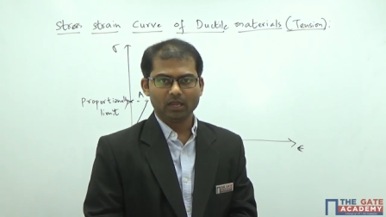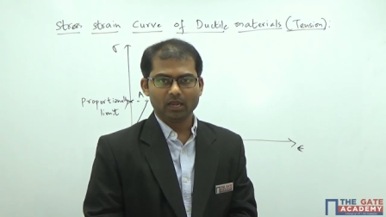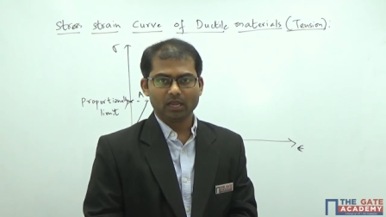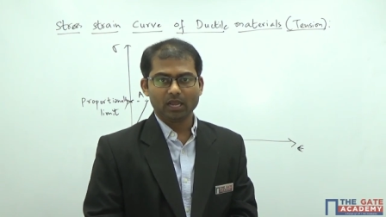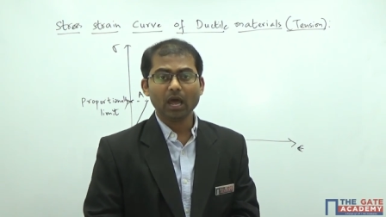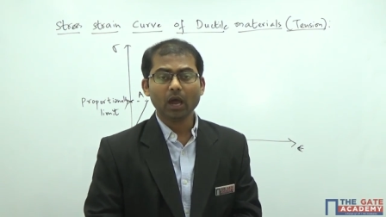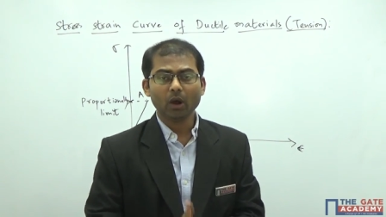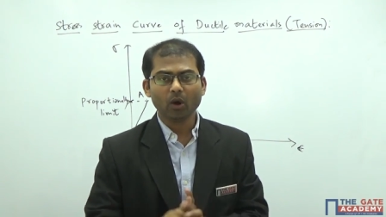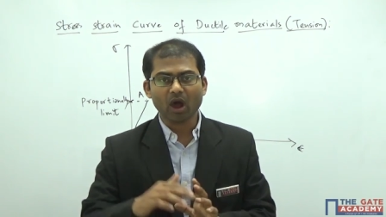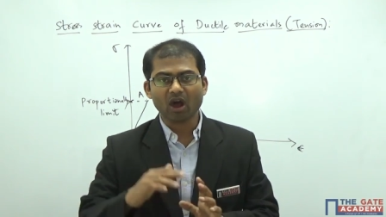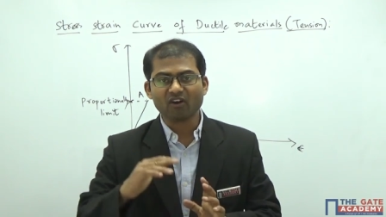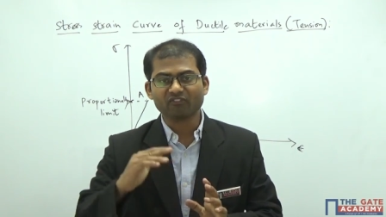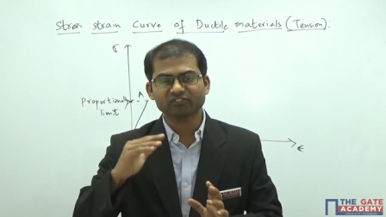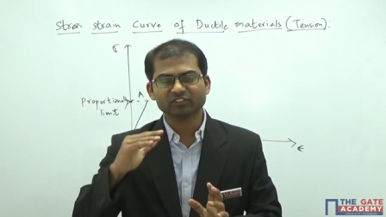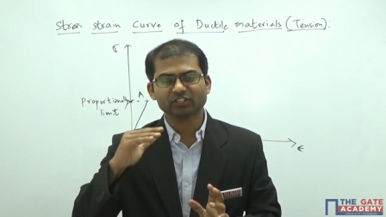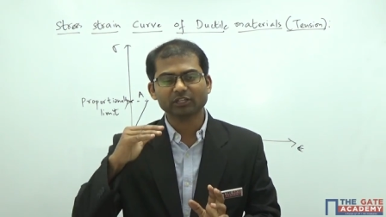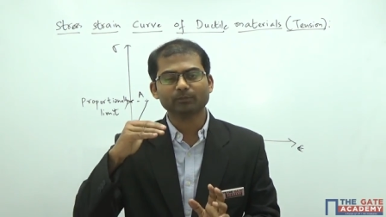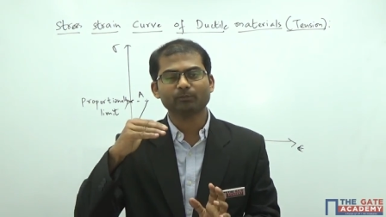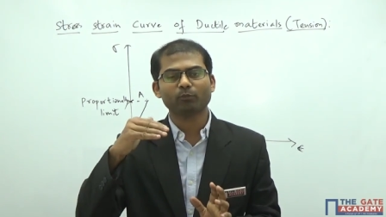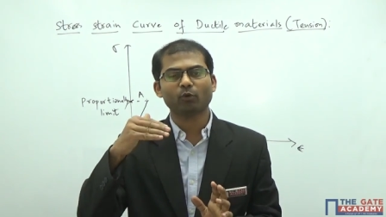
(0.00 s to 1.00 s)
Now,
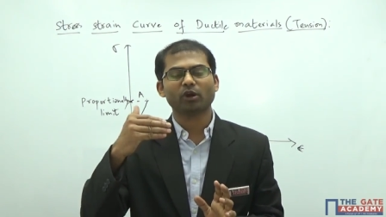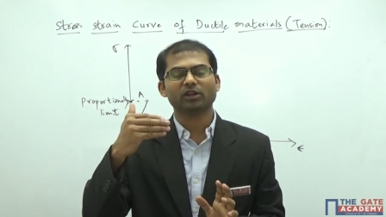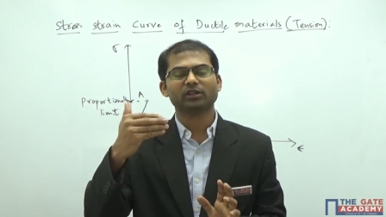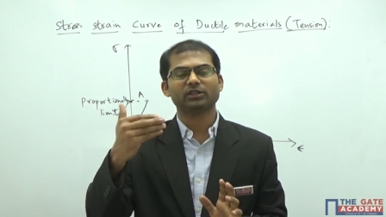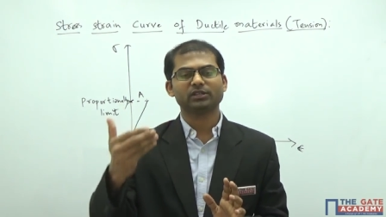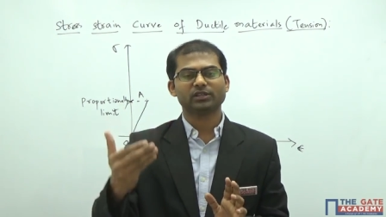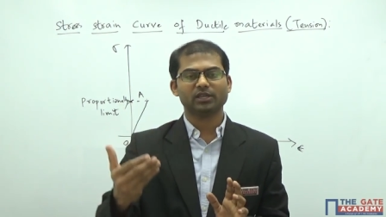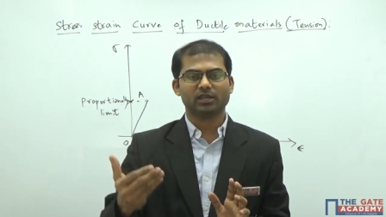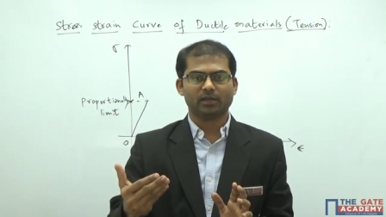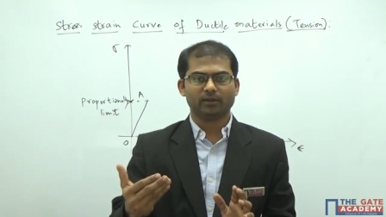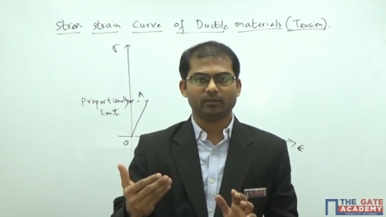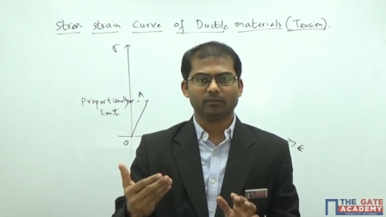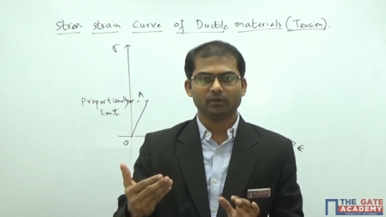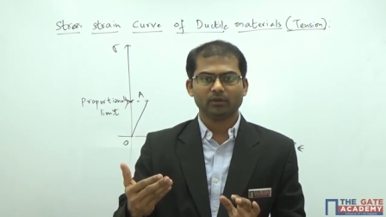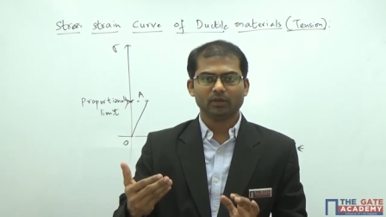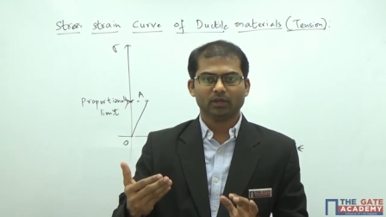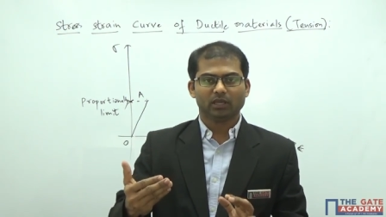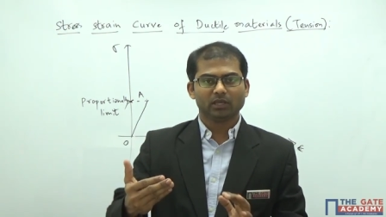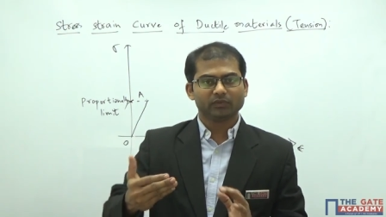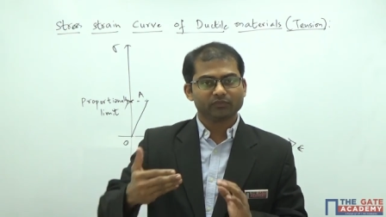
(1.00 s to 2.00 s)
after point A,
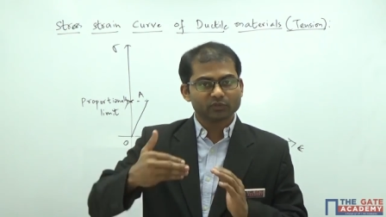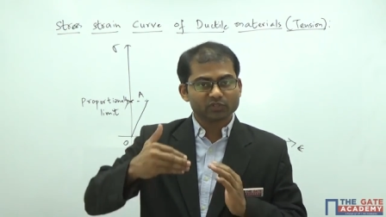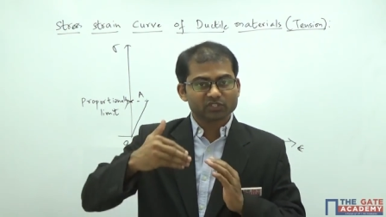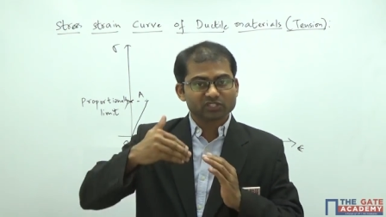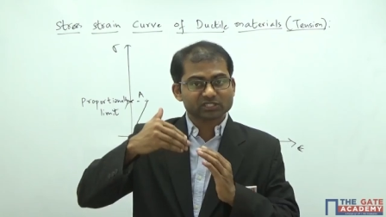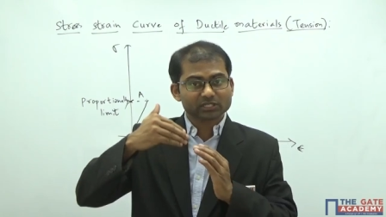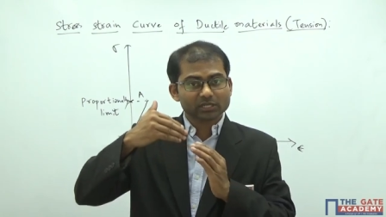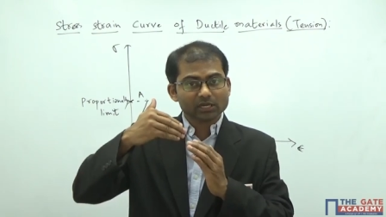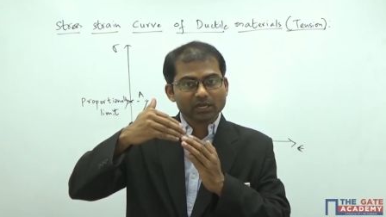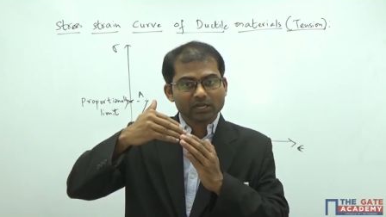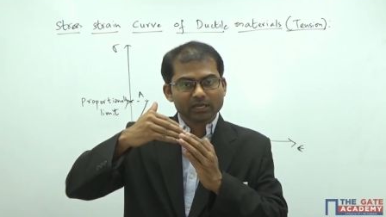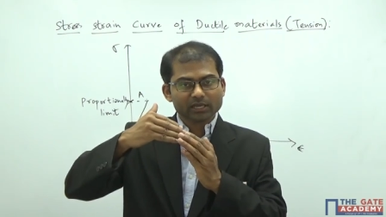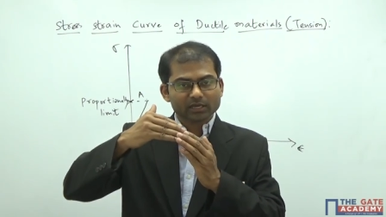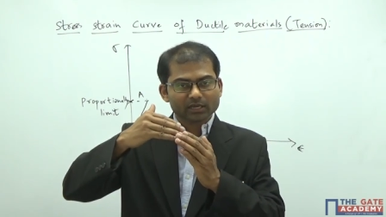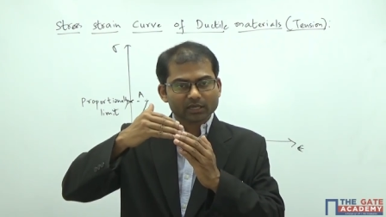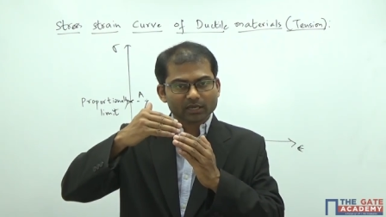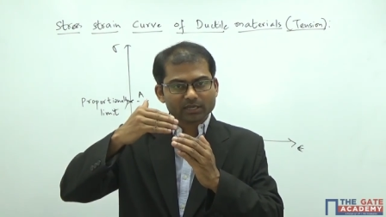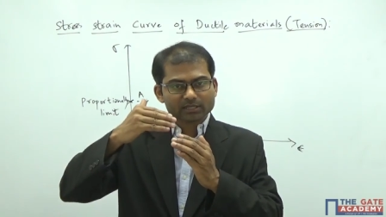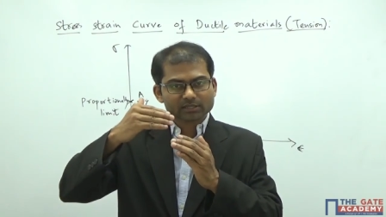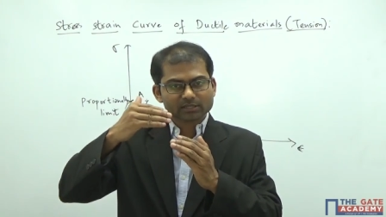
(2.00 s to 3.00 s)
if you still
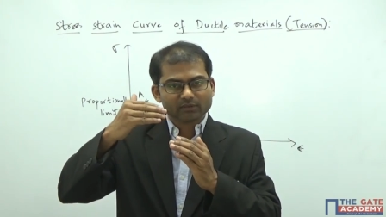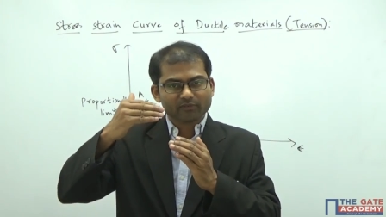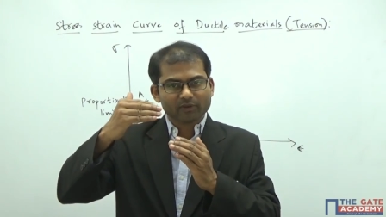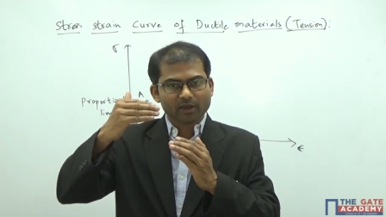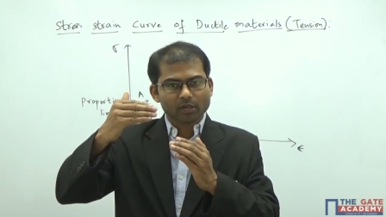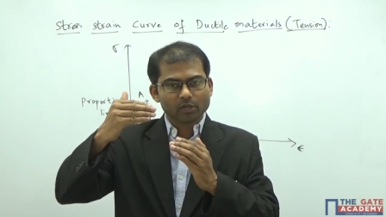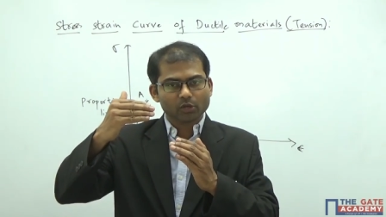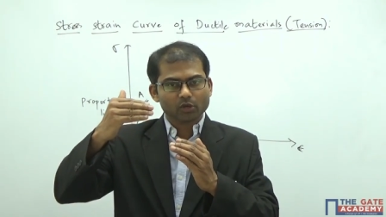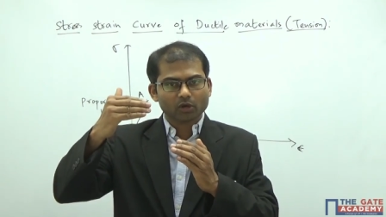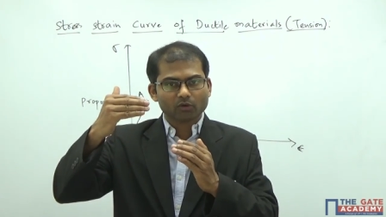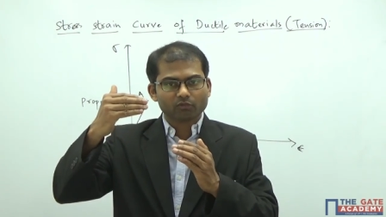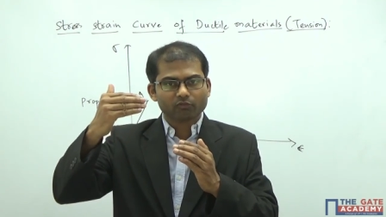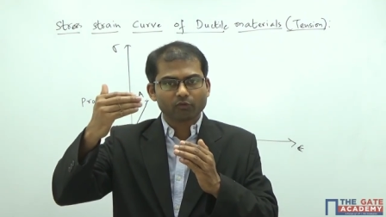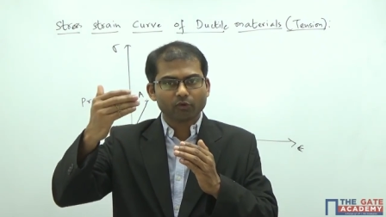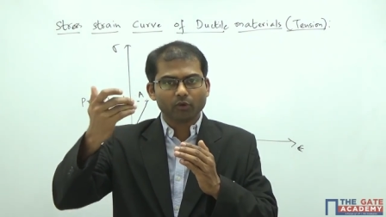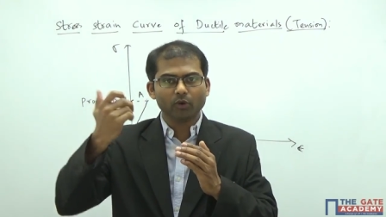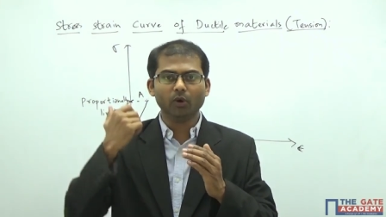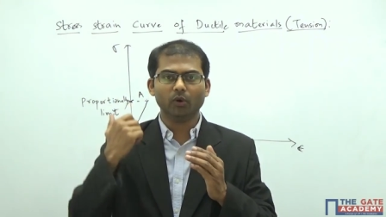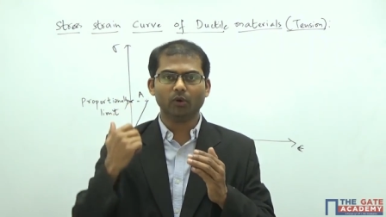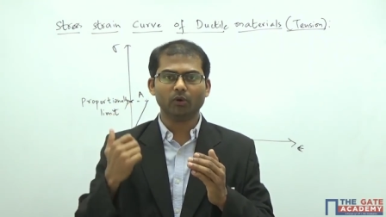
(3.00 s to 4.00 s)
increase the value of
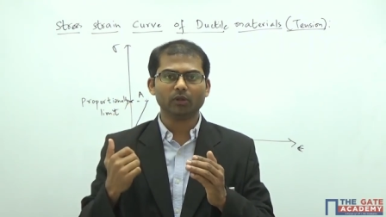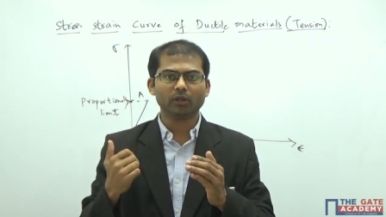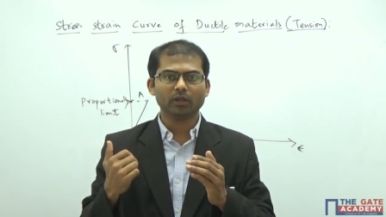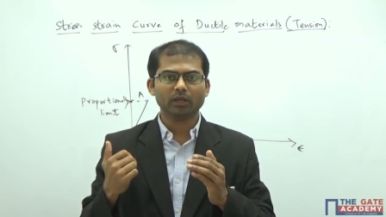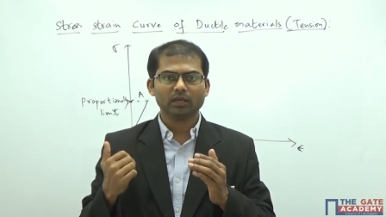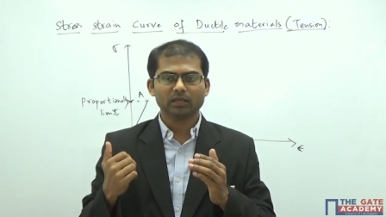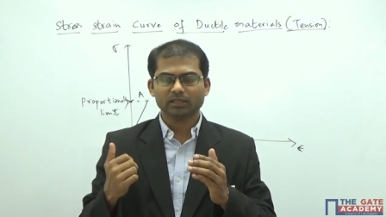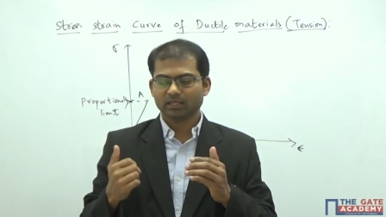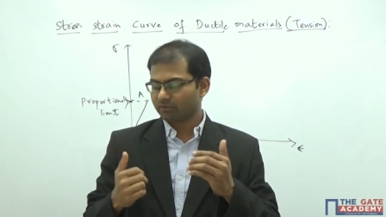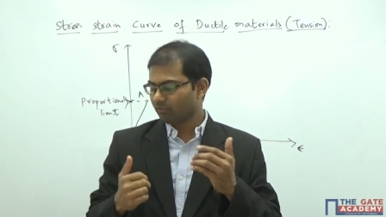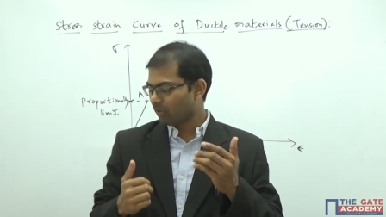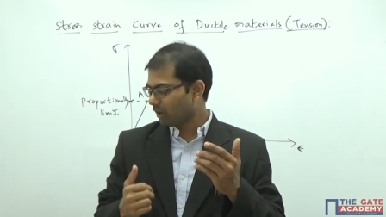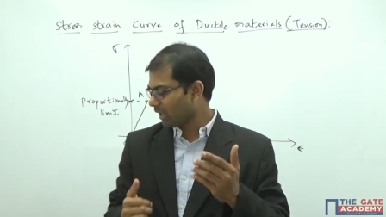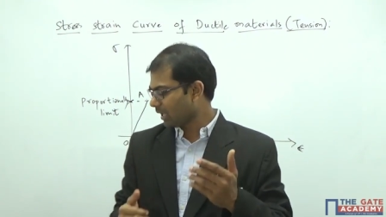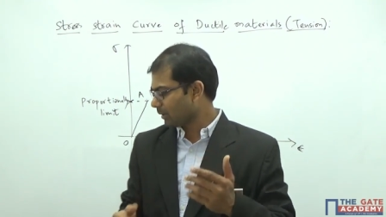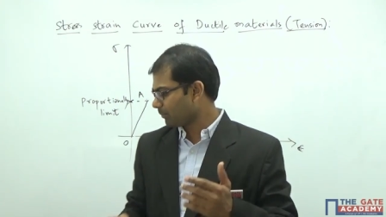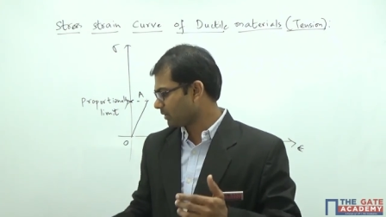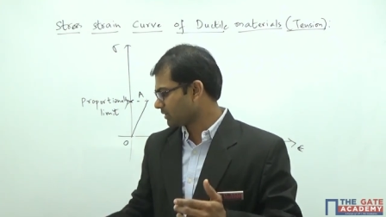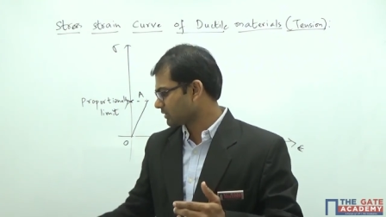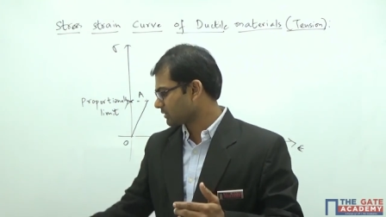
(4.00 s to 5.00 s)
load, then what
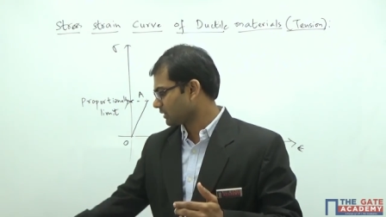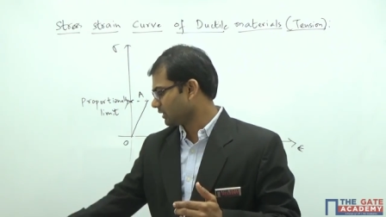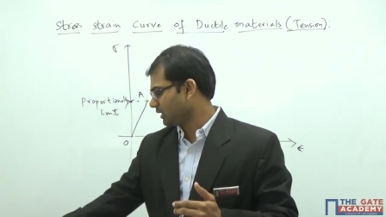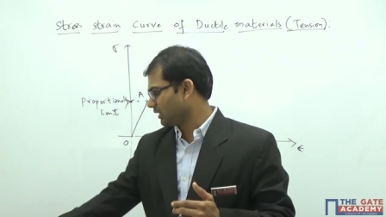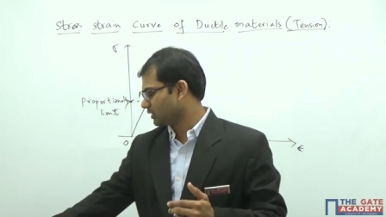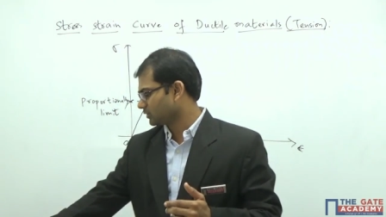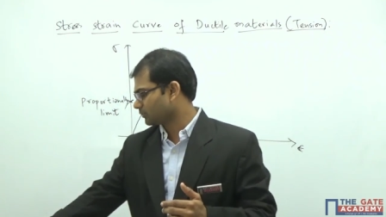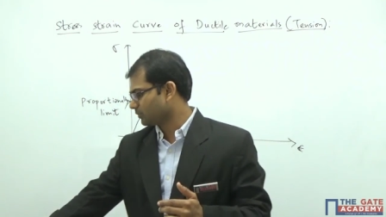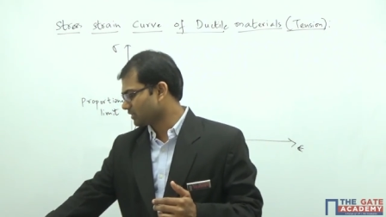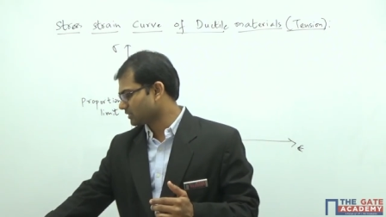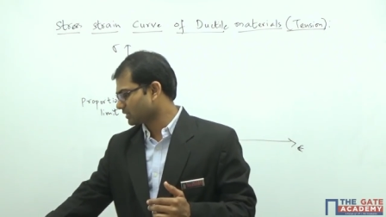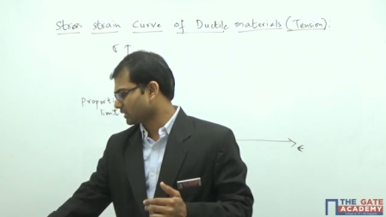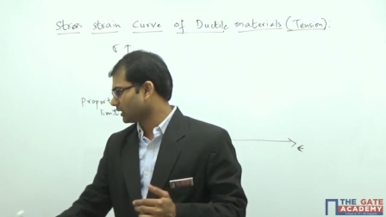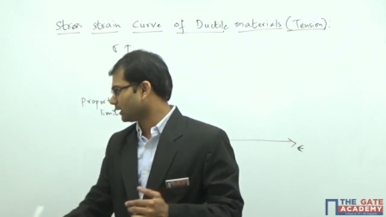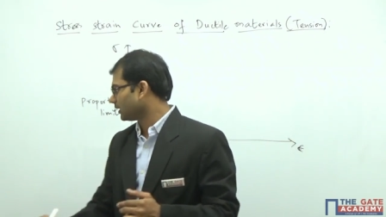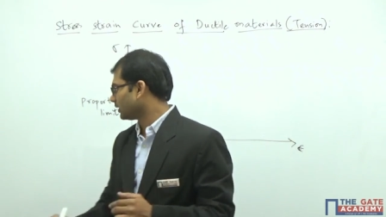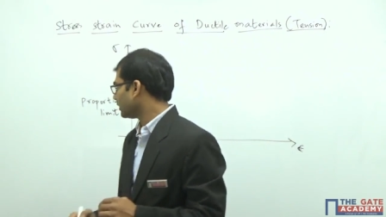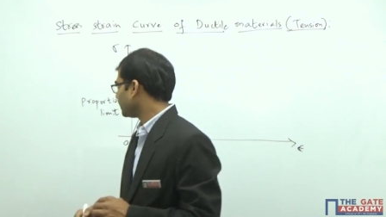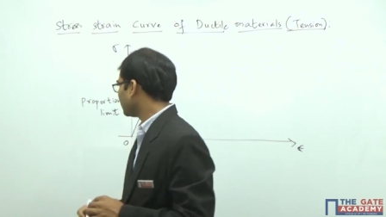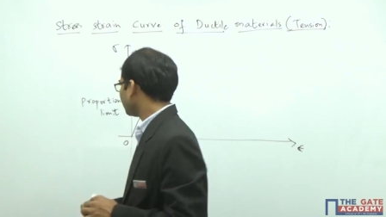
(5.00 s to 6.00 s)
happens is,
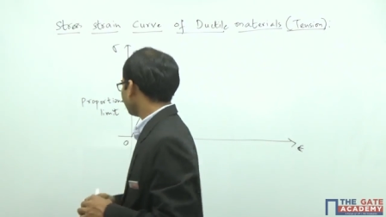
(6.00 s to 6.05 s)
basically